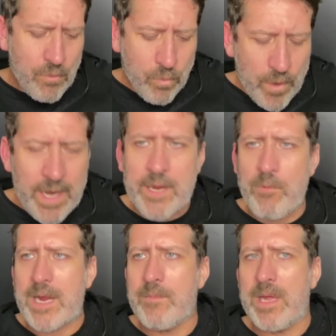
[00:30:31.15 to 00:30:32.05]
Really
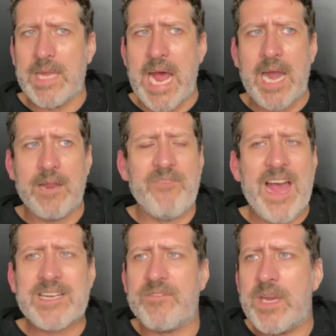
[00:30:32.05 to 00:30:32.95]
recommend that. In
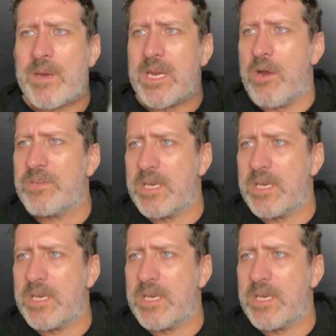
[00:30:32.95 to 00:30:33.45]
fact, if anybody knows